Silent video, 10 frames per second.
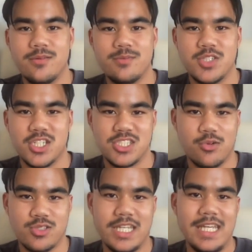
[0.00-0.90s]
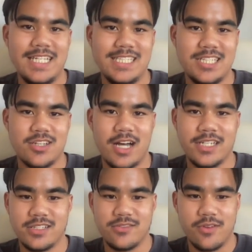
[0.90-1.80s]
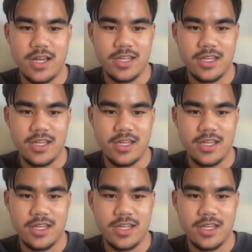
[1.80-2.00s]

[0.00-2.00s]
just so it's easy to identify.